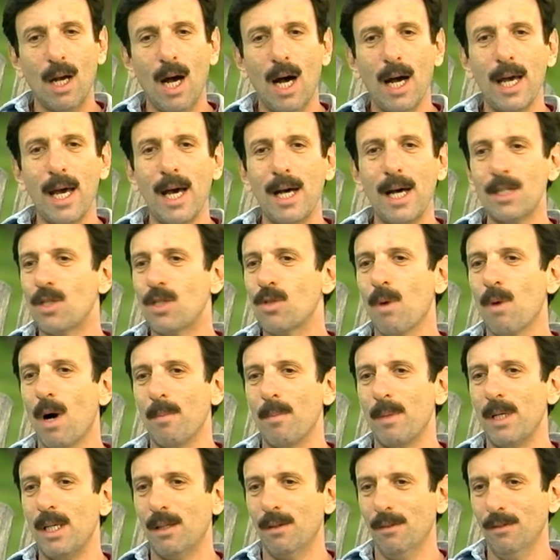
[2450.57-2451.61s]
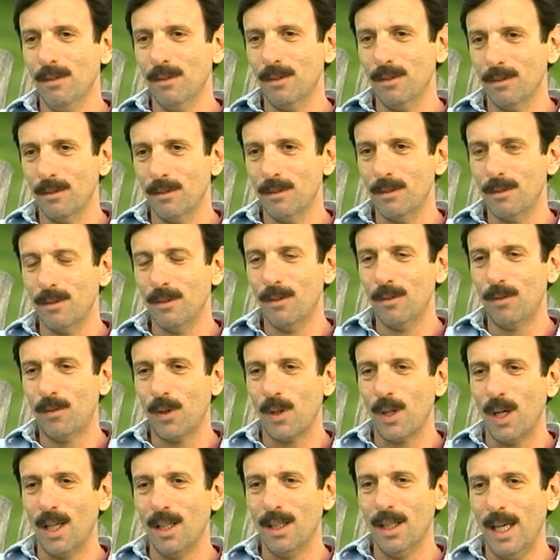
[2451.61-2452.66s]
I asked Swami
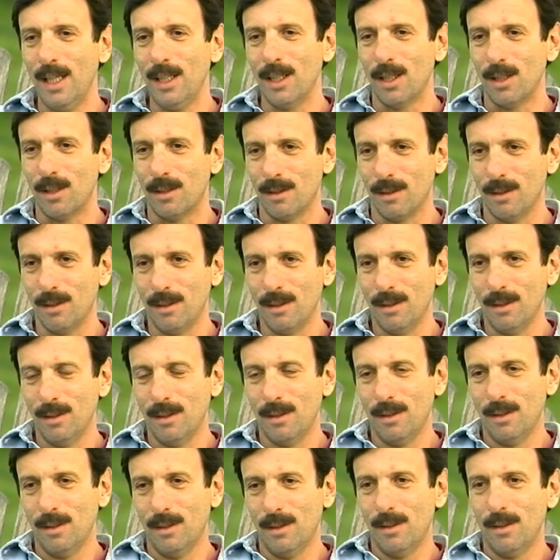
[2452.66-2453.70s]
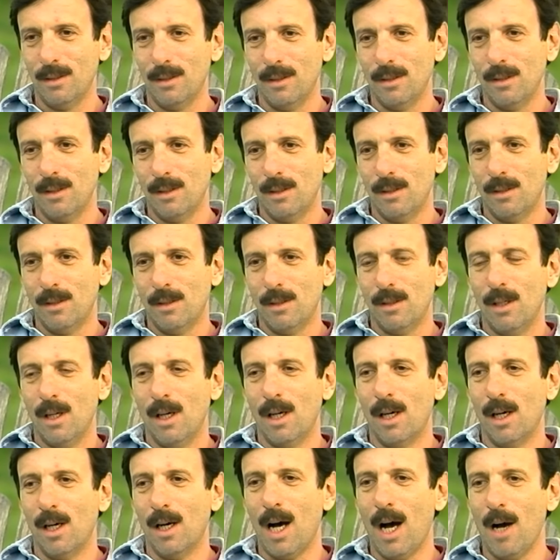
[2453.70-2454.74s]
for a letter.
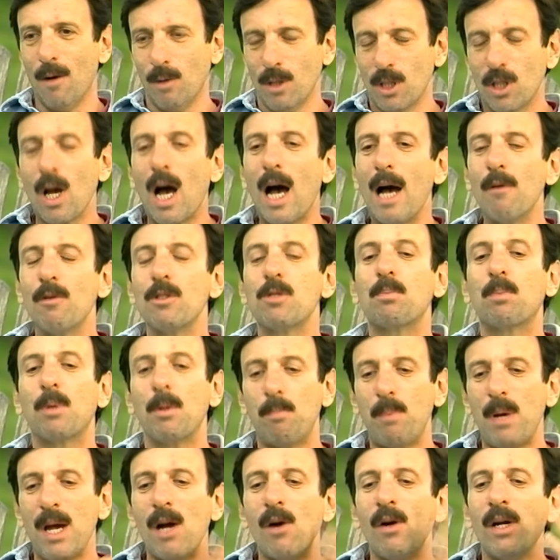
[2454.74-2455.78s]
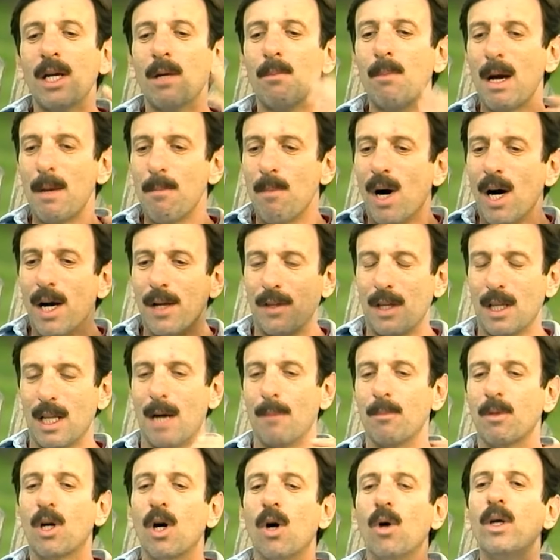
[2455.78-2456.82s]
I was preparing in my mind that
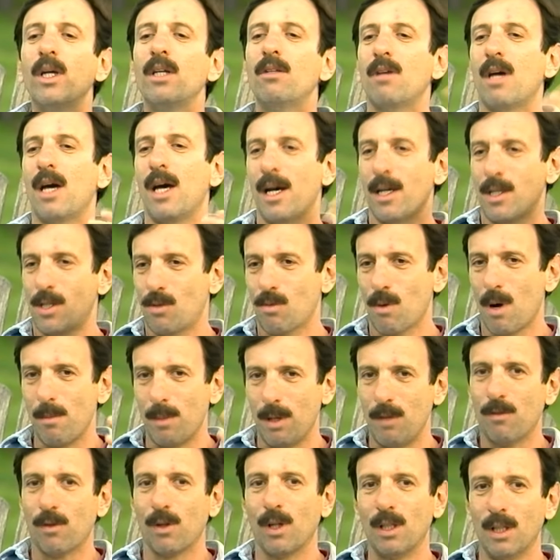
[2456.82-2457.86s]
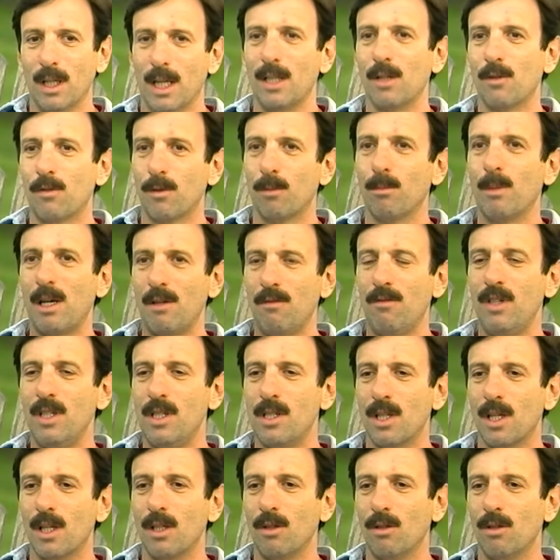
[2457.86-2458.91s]
I'm going to ask Swami for a letter for my
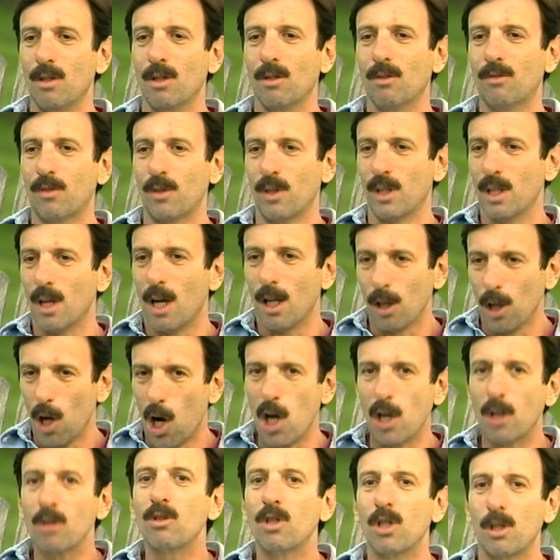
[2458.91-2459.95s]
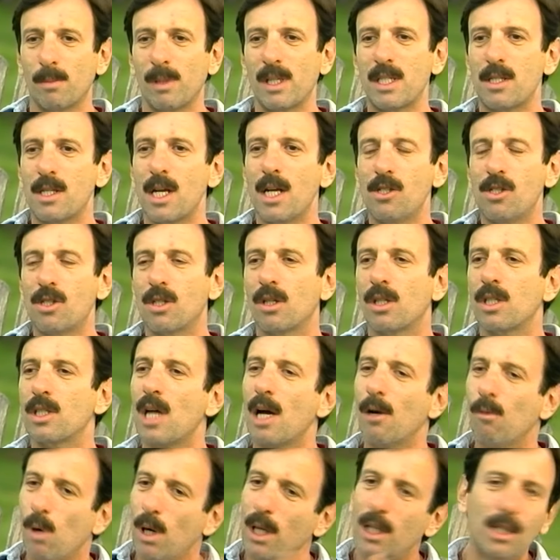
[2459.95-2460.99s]
visa, you know, for a long-term extension, because
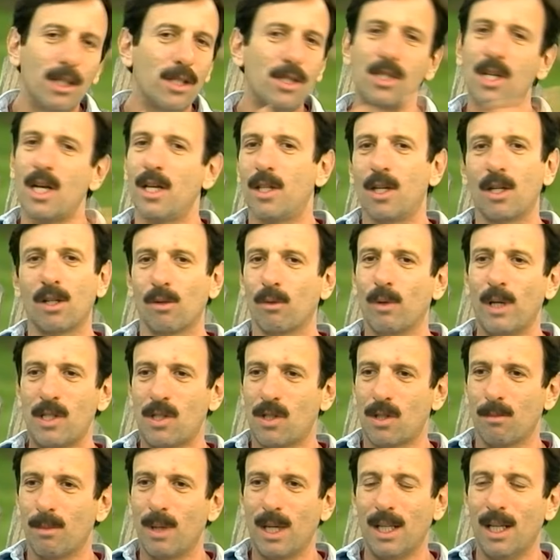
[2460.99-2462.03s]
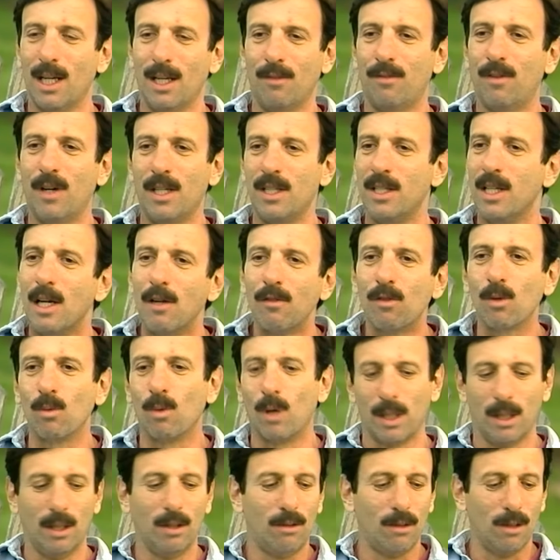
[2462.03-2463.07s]
I wanted to stay there the rest of my life. I never
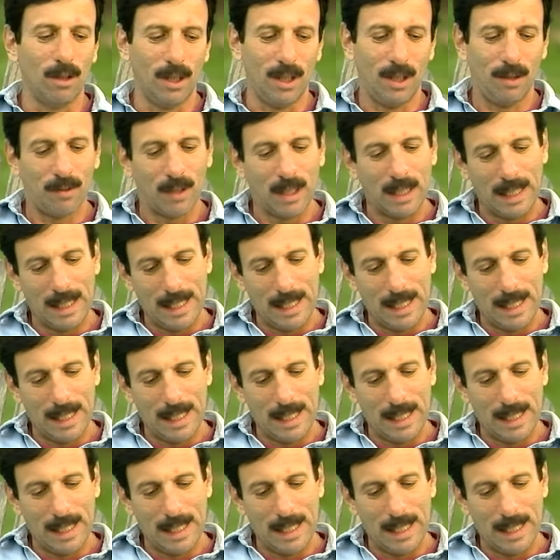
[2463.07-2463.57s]
wanted to leave.